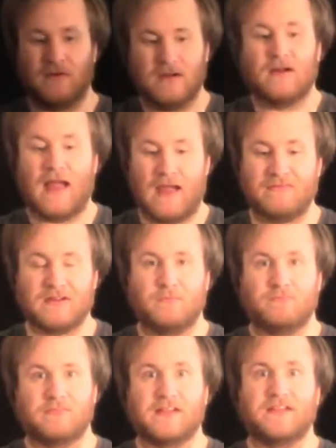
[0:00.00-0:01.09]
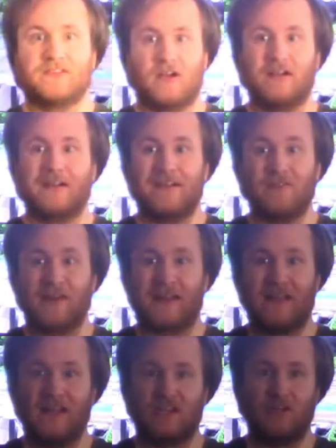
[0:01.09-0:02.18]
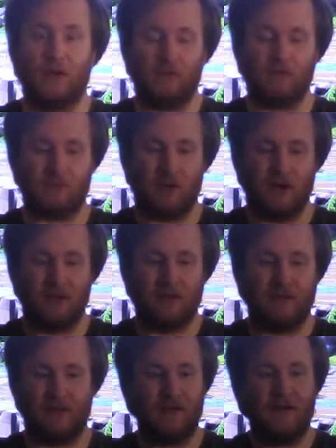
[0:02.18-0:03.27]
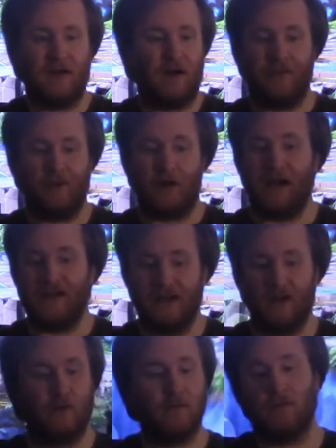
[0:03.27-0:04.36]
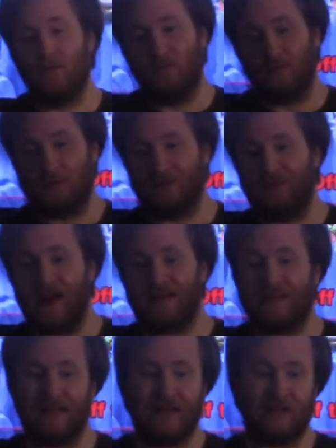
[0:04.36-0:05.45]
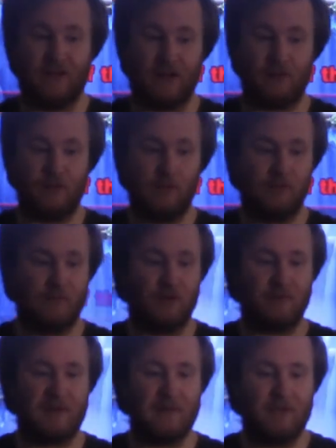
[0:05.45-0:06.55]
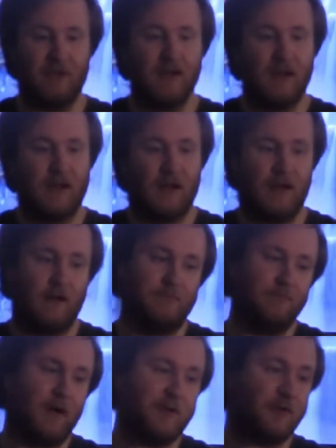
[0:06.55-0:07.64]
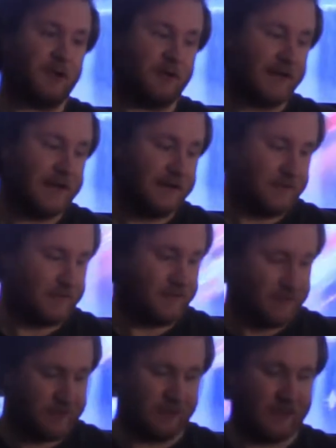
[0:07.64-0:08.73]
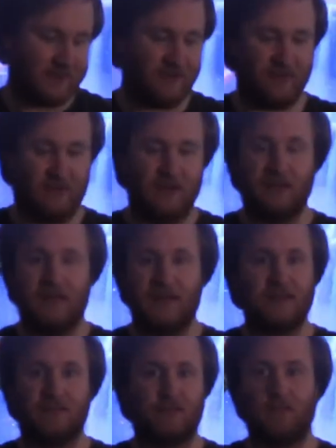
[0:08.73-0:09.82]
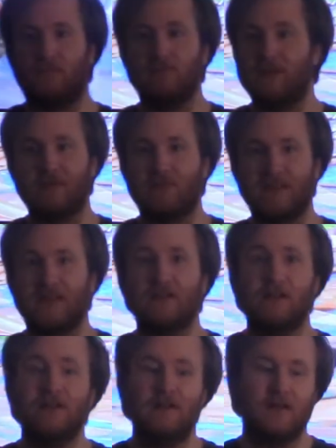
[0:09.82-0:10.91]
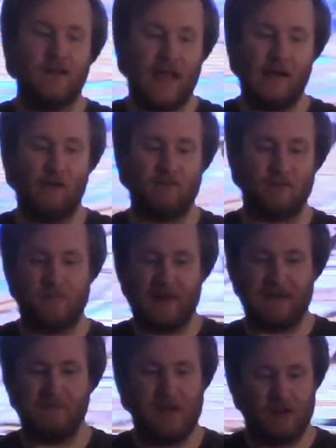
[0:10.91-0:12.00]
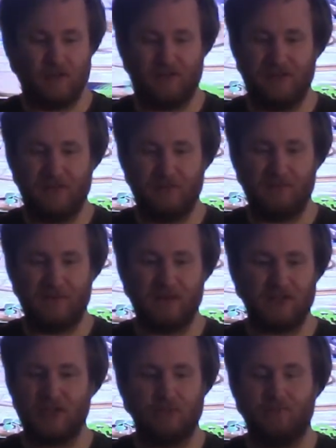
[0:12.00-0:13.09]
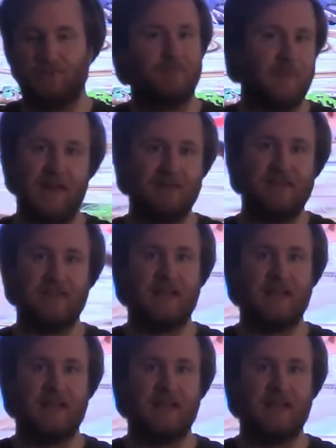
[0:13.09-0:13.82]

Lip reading: having a really solid internet connection overall. Although I know for a fact that that is not true for most people. Mario Kart 8 Deluxe's online is really, really good. However, by comparison to pretty much everything